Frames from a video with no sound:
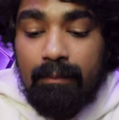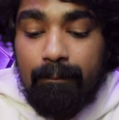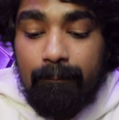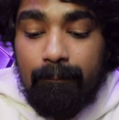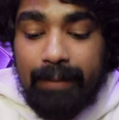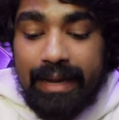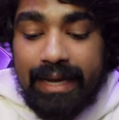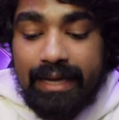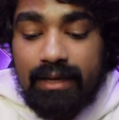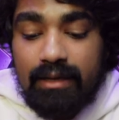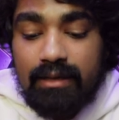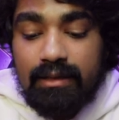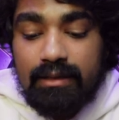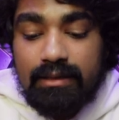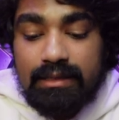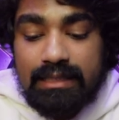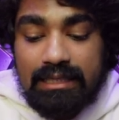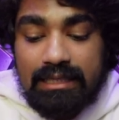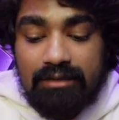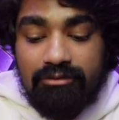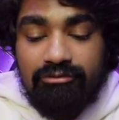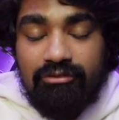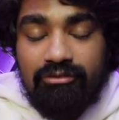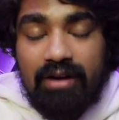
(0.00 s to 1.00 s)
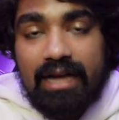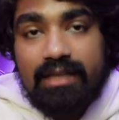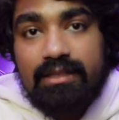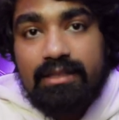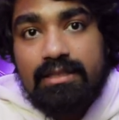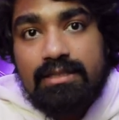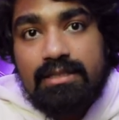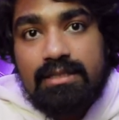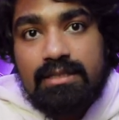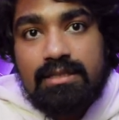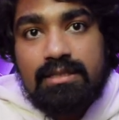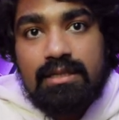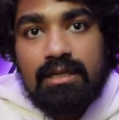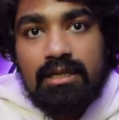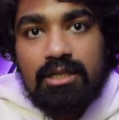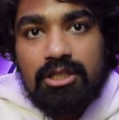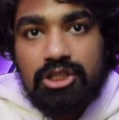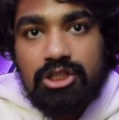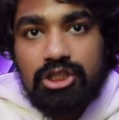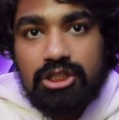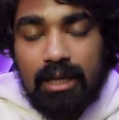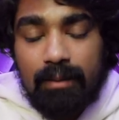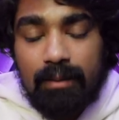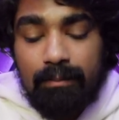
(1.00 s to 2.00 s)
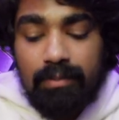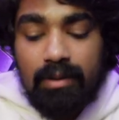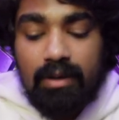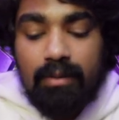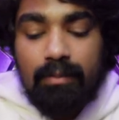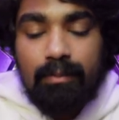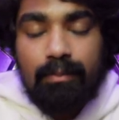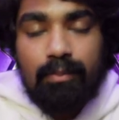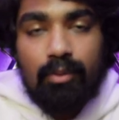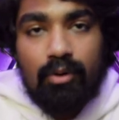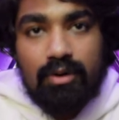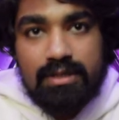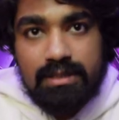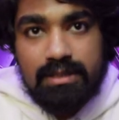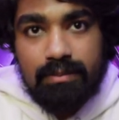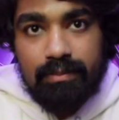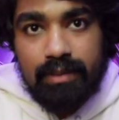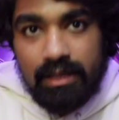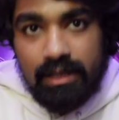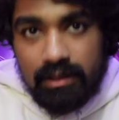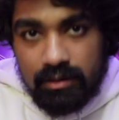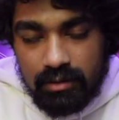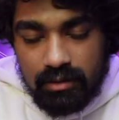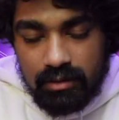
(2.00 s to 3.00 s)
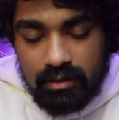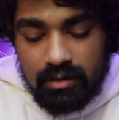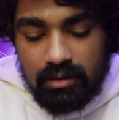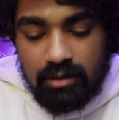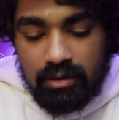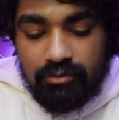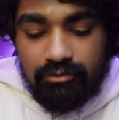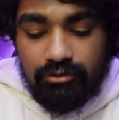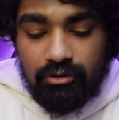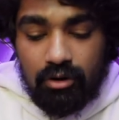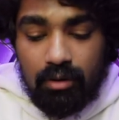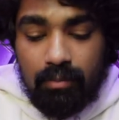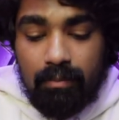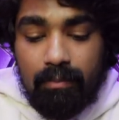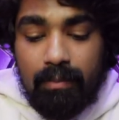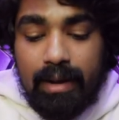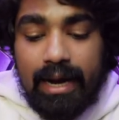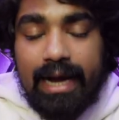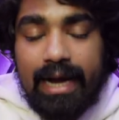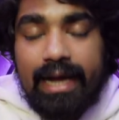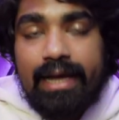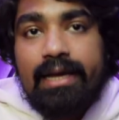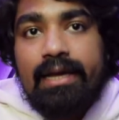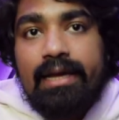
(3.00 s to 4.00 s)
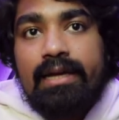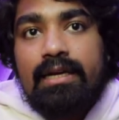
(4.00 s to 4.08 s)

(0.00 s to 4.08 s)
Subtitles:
make the farthest jump possible from my